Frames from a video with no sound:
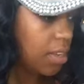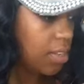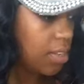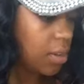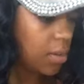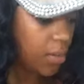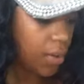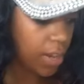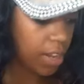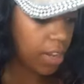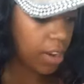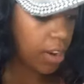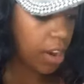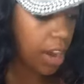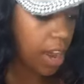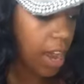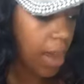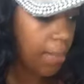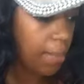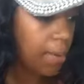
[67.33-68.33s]
So when
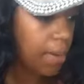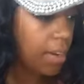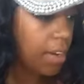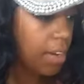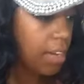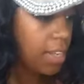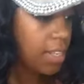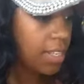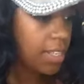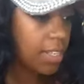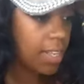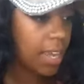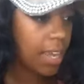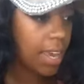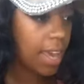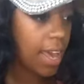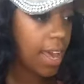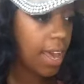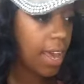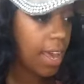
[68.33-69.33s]
you're hopping on,
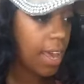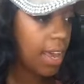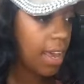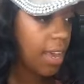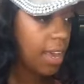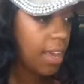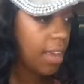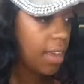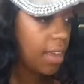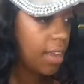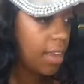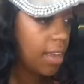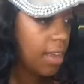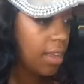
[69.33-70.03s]
say, hey,